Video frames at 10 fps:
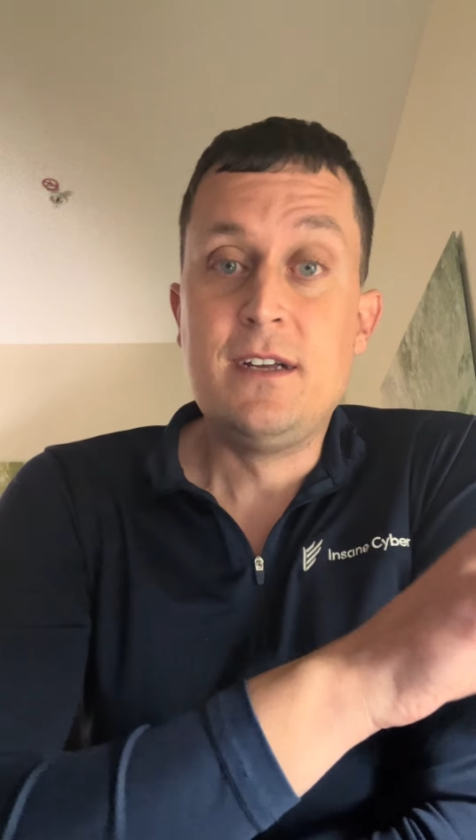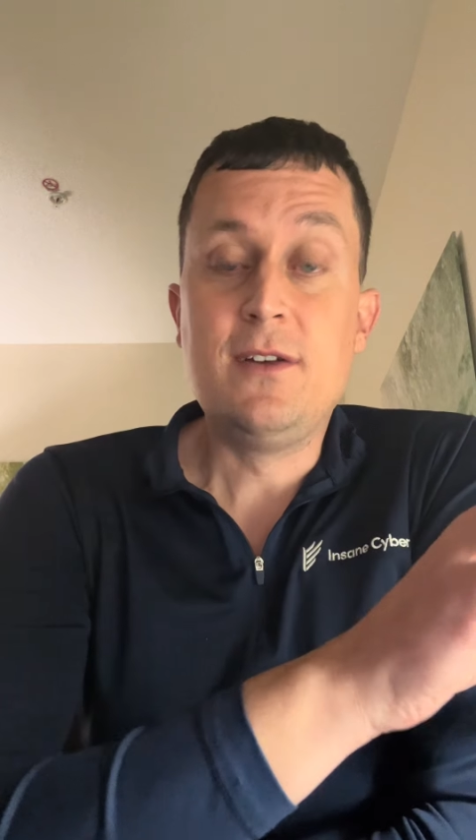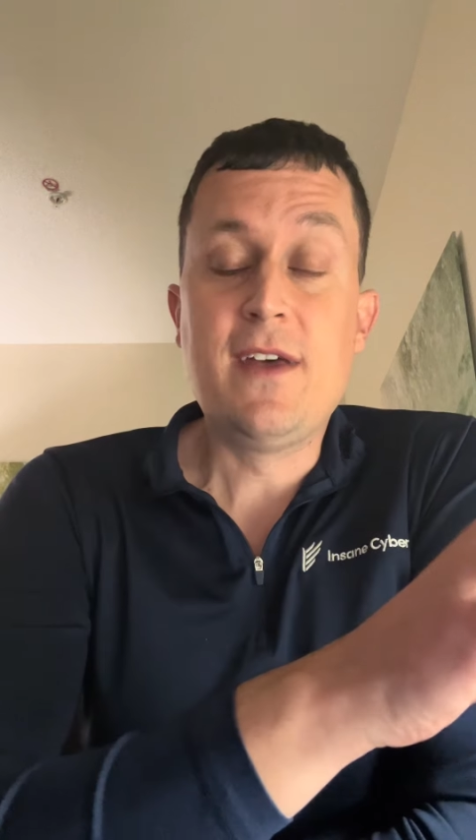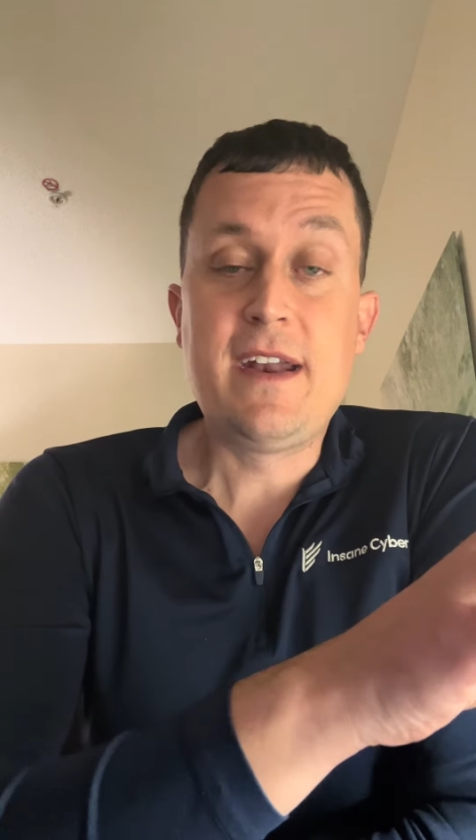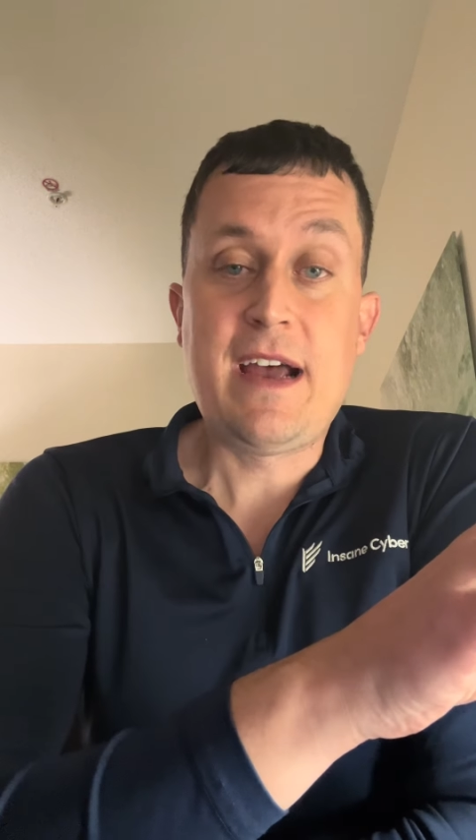
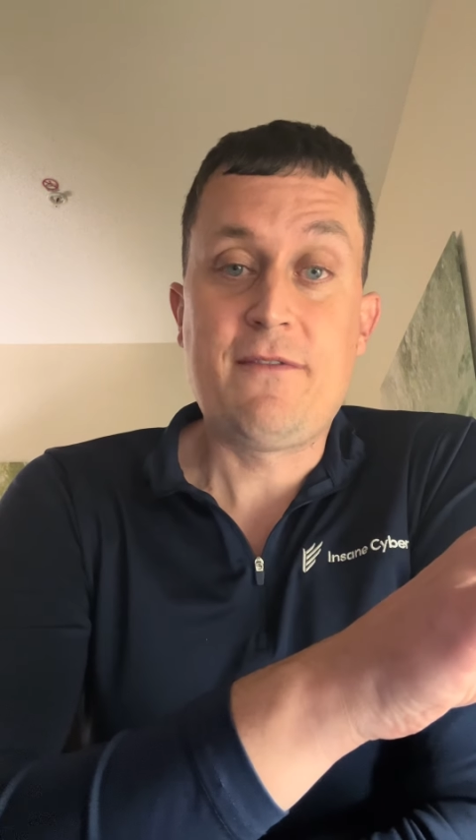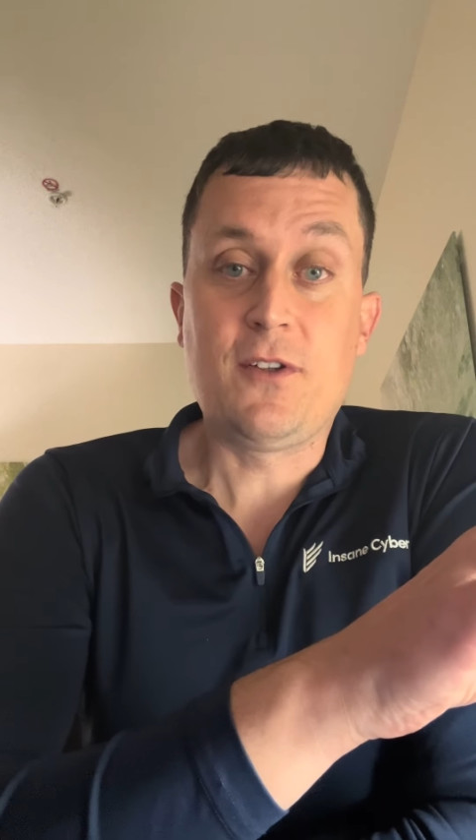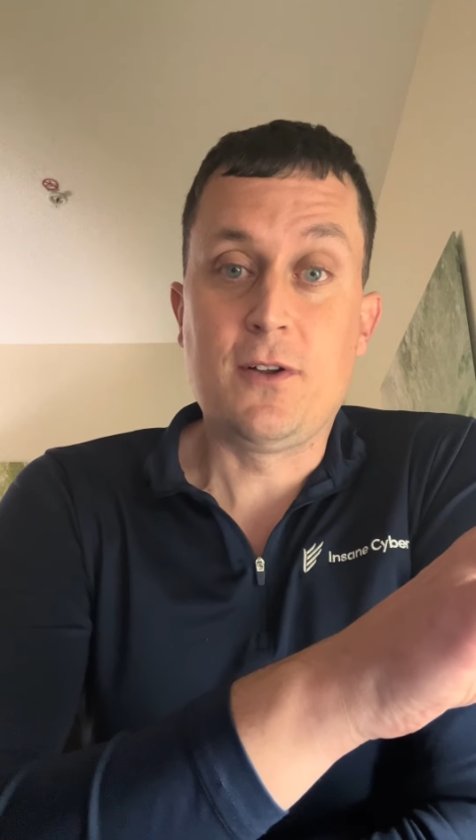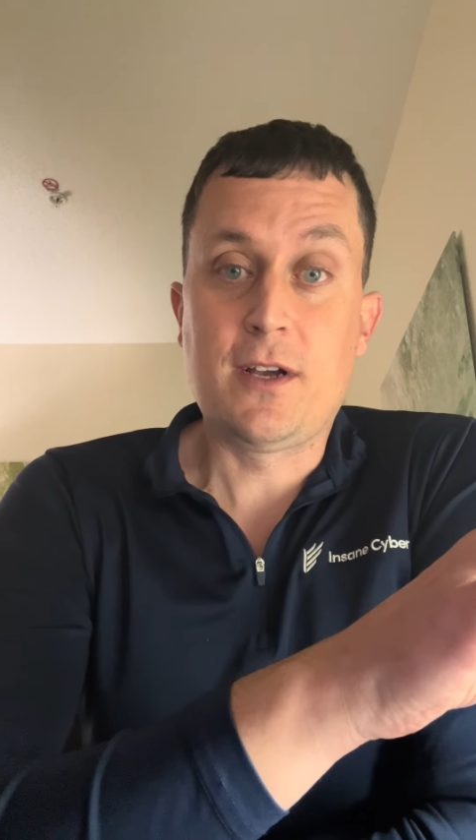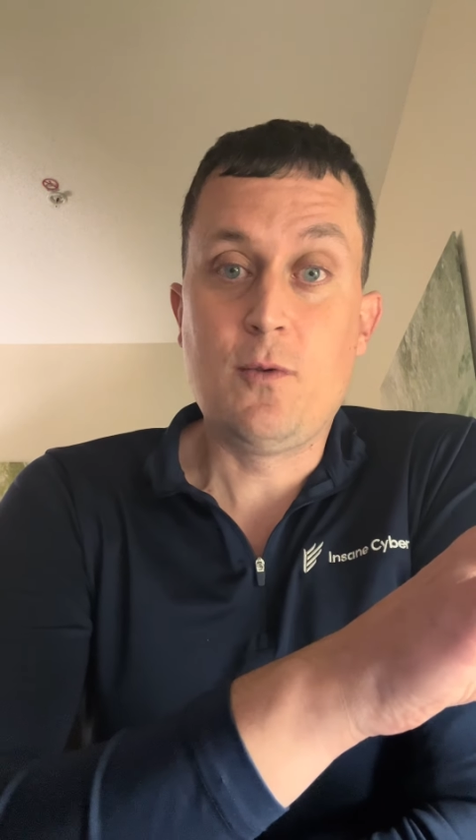you then have
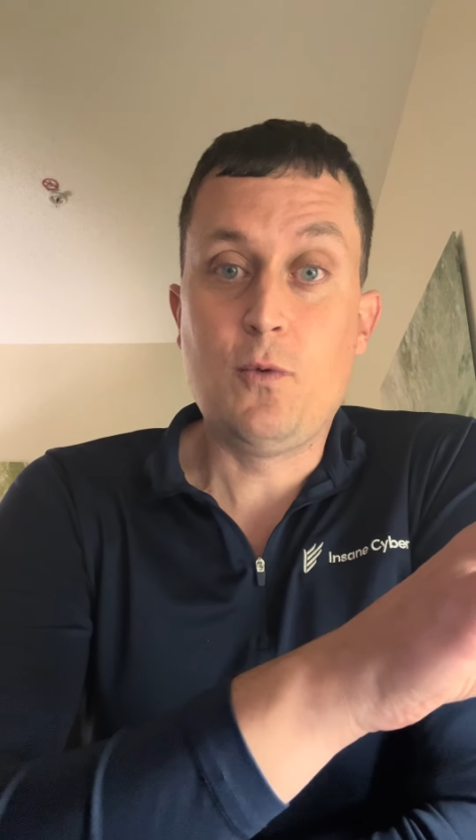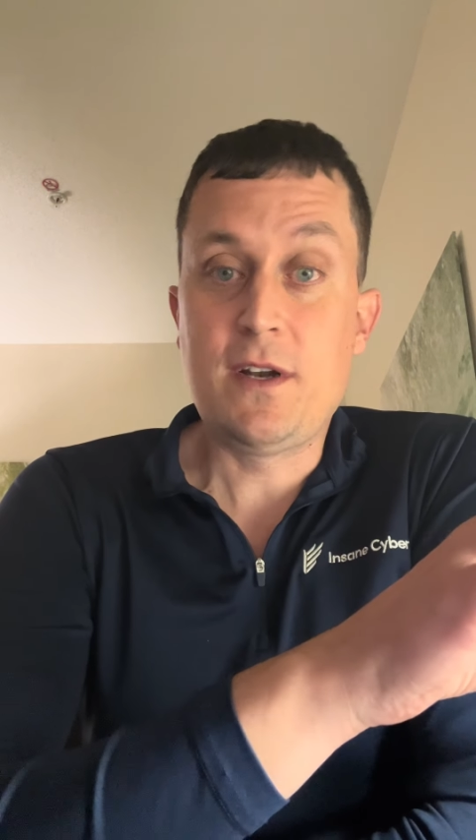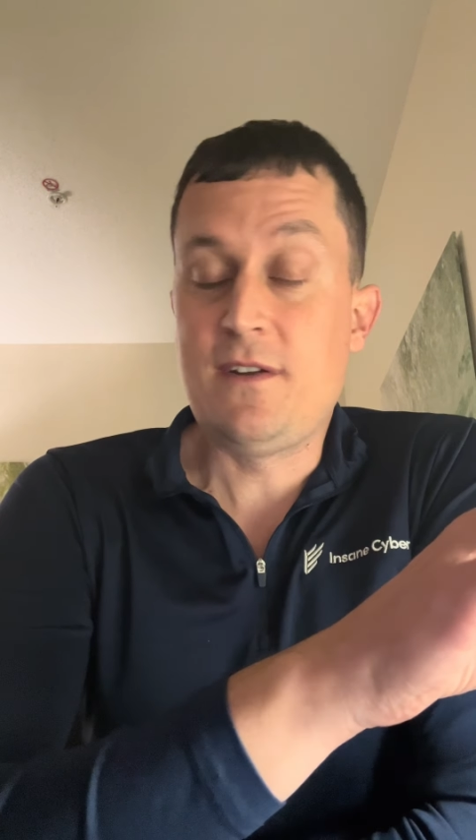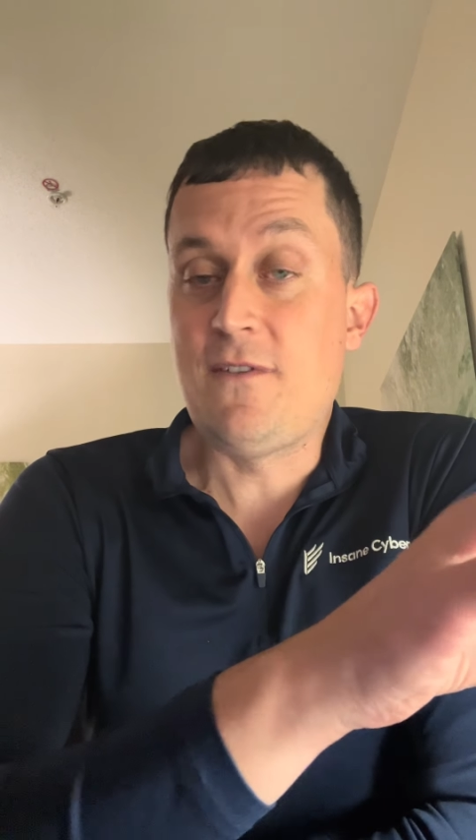to look at what